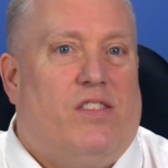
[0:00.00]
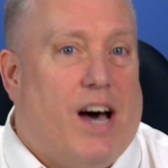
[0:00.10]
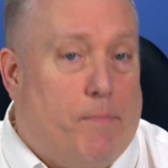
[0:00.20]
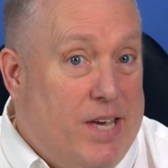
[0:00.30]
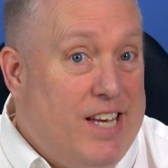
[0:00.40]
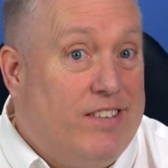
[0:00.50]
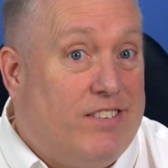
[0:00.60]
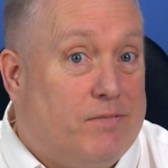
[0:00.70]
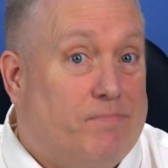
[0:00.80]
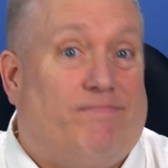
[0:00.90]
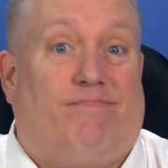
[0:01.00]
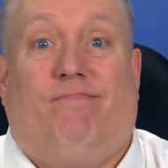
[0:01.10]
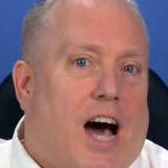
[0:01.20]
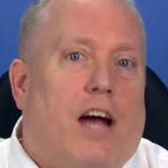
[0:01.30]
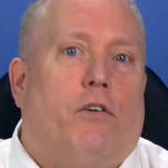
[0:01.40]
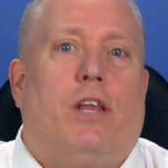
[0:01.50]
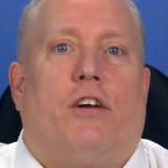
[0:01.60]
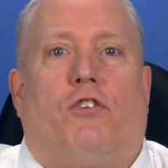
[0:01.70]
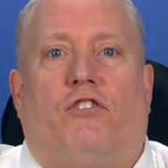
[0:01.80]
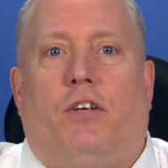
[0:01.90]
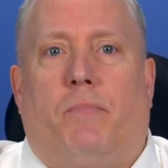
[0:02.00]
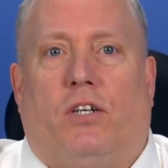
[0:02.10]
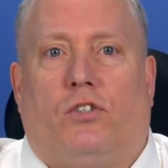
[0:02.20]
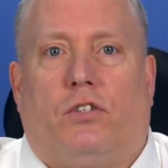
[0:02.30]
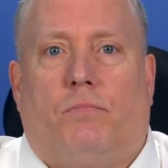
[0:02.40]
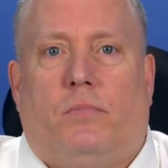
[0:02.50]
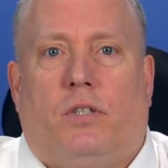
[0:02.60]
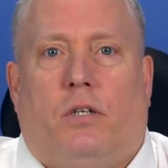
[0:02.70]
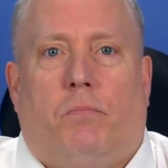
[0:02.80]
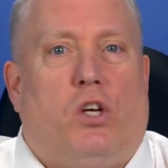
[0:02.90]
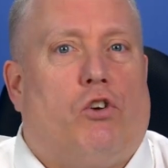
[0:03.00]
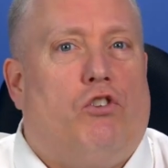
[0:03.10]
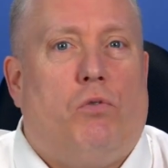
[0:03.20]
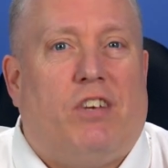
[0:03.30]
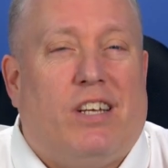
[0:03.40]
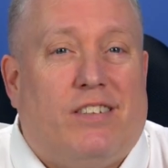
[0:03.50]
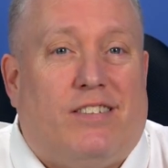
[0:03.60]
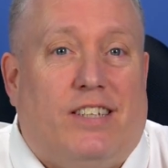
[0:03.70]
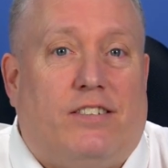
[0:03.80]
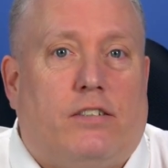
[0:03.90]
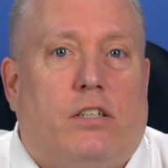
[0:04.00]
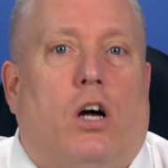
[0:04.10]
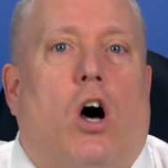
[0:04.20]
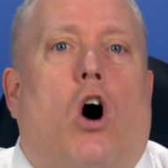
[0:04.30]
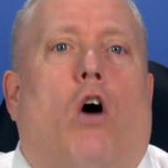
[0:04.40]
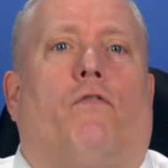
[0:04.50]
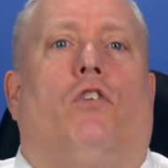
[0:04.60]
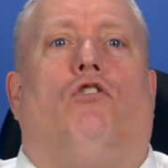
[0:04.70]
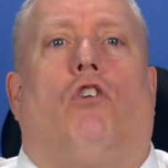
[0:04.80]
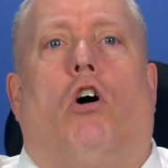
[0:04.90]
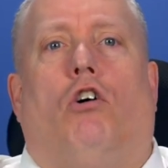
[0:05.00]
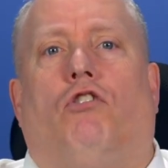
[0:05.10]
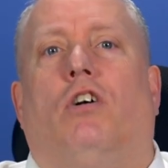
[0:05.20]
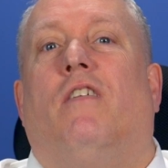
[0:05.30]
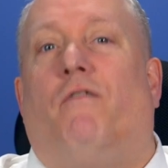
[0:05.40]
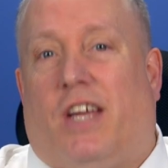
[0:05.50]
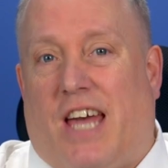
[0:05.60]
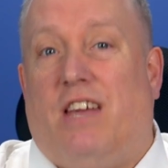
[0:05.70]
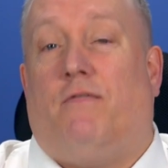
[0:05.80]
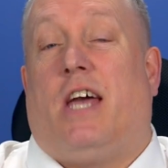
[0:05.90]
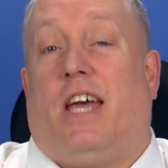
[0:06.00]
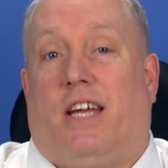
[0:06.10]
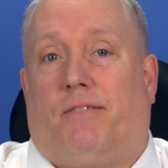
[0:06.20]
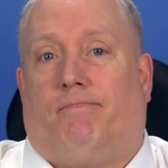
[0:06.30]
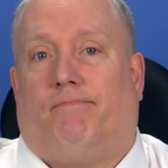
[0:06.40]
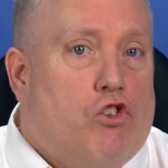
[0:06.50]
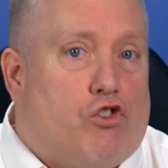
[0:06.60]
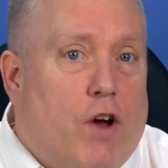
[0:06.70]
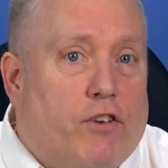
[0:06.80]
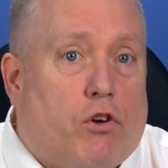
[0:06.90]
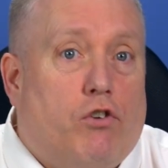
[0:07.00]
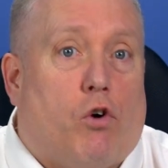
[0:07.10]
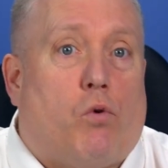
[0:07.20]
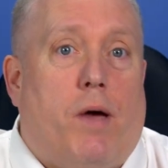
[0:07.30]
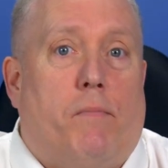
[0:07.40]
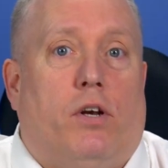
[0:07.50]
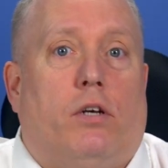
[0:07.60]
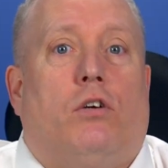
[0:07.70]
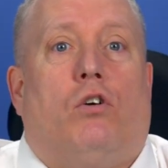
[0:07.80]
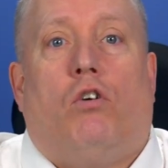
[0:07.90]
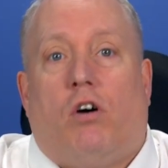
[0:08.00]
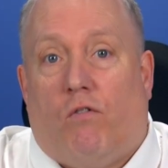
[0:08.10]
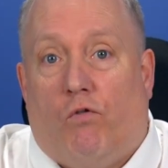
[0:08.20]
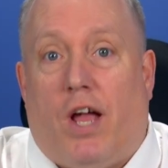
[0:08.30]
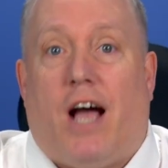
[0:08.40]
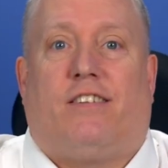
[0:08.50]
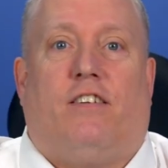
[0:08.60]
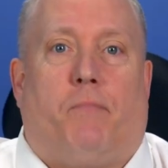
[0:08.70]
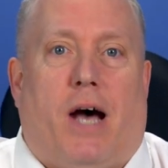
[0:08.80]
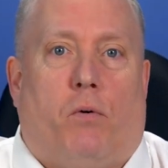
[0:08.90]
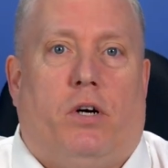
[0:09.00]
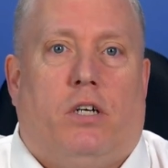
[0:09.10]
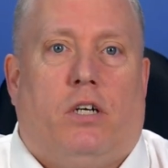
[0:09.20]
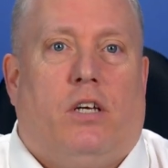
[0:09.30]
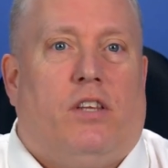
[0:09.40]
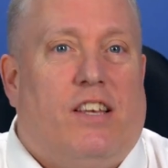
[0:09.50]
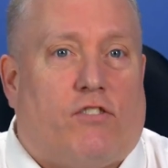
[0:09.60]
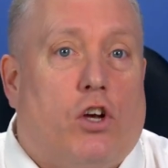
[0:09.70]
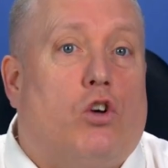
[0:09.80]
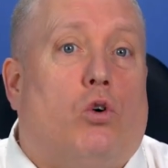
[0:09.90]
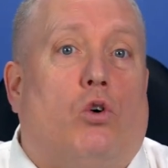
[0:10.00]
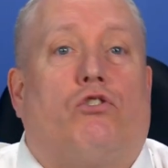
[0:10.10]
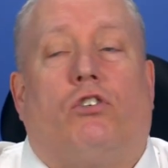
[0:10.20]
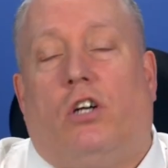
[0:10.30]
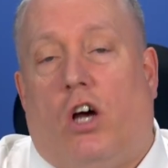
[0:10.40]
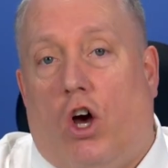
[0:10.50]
That means higher electricity bills because utilities off to charge for KVA. Stress on your equipment, reactive power, this can cause